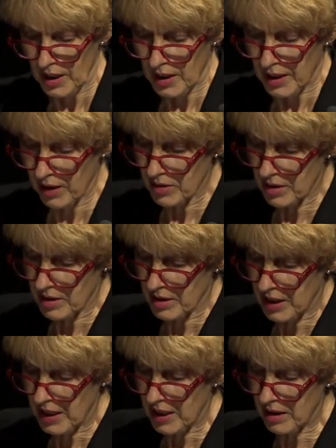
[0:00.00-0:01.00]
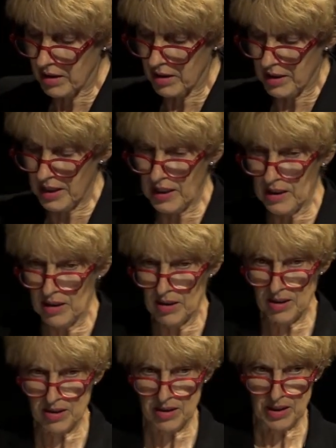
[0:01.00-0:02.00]
Now, the, the
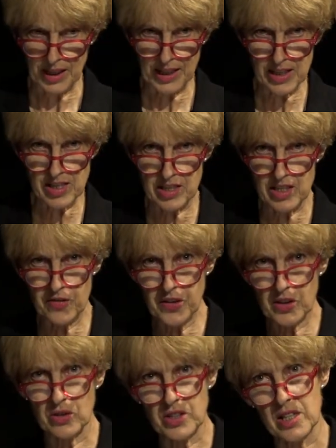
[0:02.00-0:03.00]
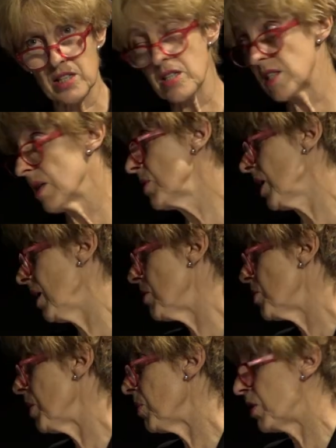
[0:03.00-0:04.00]
I guess the difficulty is that
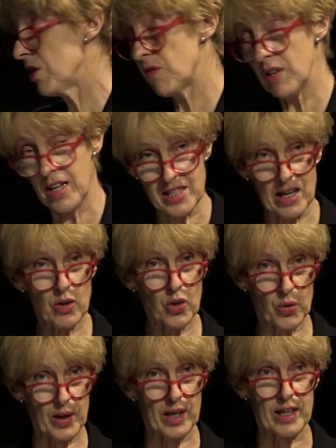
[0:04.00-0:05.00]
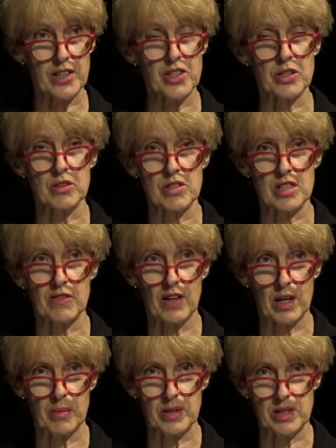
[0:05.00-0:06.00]
sometimes people don't realize how quickly children's
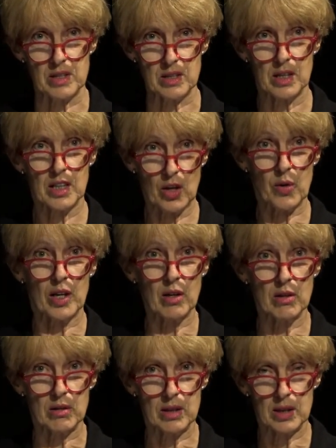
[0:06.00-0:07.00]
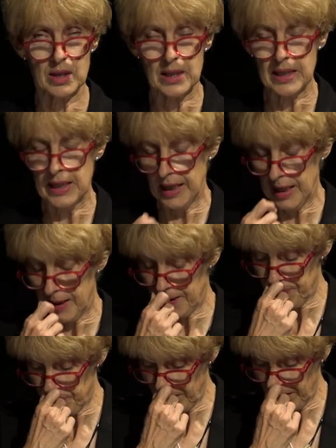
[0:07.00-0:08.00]
development is going on. Um,